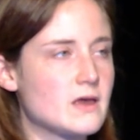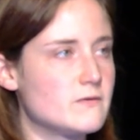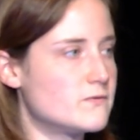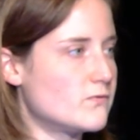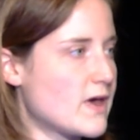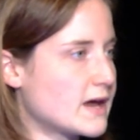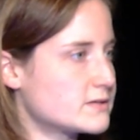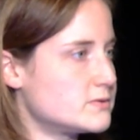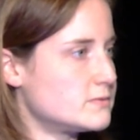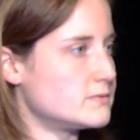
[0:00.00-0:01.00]
If in
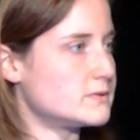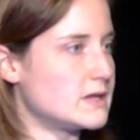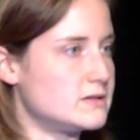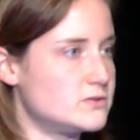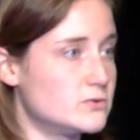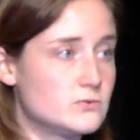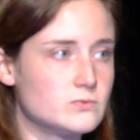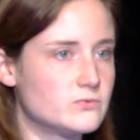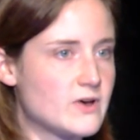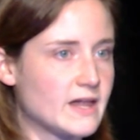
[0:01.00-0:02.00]
fact they
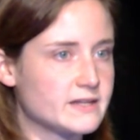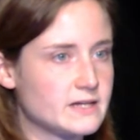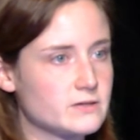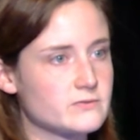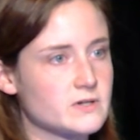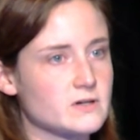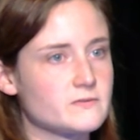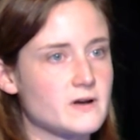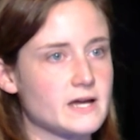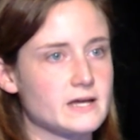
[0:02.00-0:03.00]
do validate or
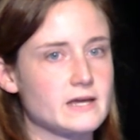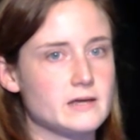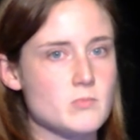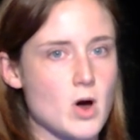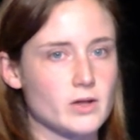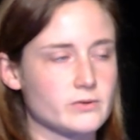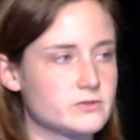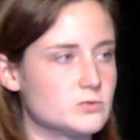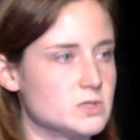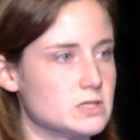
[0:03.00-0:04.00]
verify a model
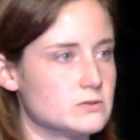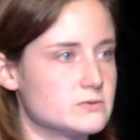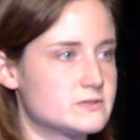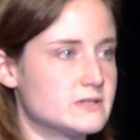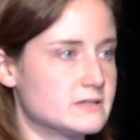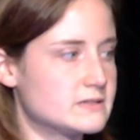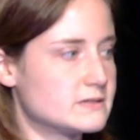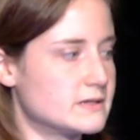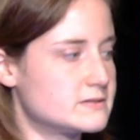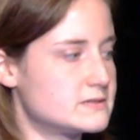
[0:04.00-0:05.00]
to be used
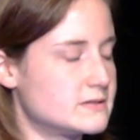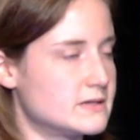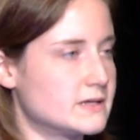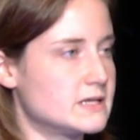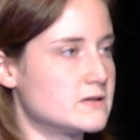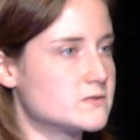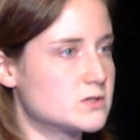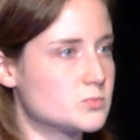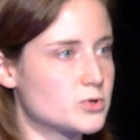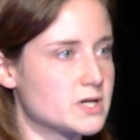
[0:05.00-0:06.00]
that gives
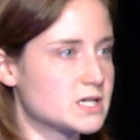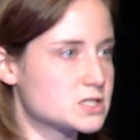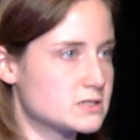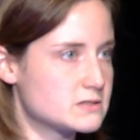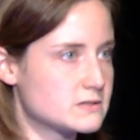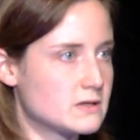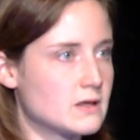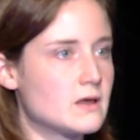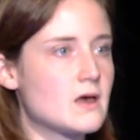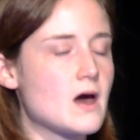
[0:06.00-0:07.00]
good predictions,
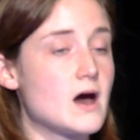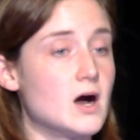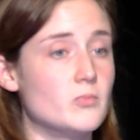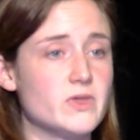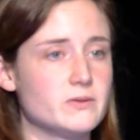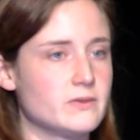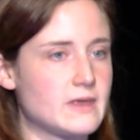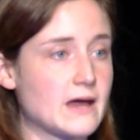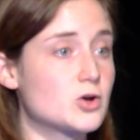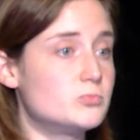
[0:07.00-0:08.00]
then
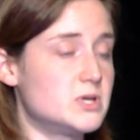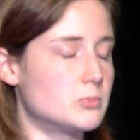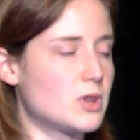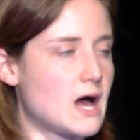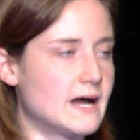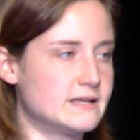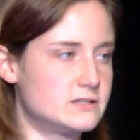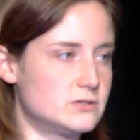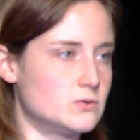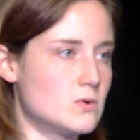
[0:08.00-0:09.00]
that could be applied
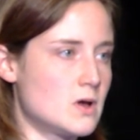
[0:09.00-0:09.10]
to